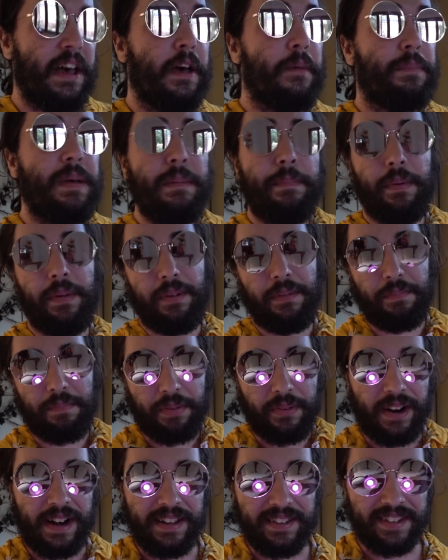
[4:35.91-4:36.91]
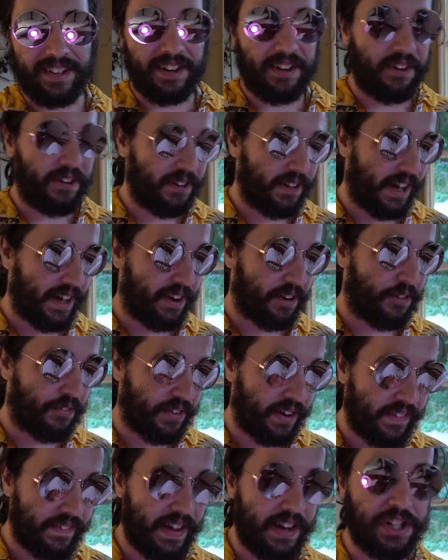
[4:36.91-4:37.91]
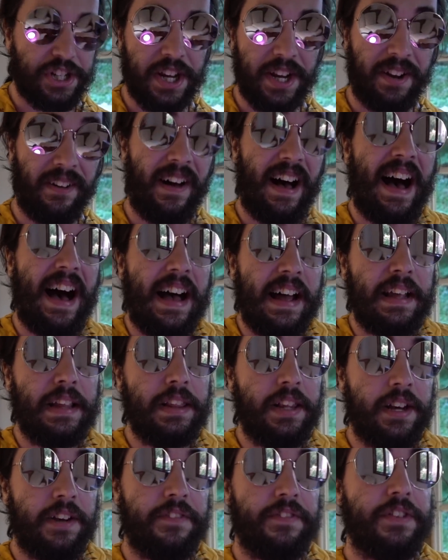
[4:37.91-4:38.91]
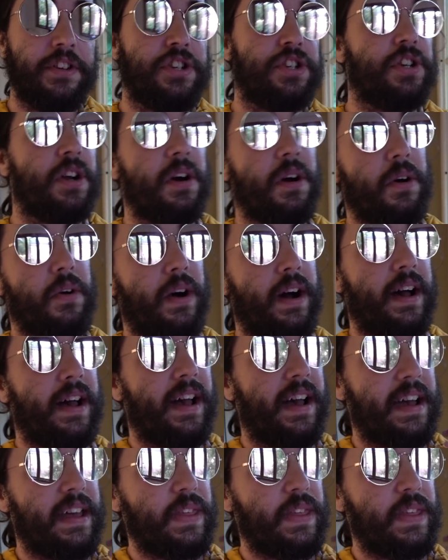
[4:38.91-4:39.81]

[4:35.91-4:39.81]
people praise it a whole lot over on that channel. I love the show. I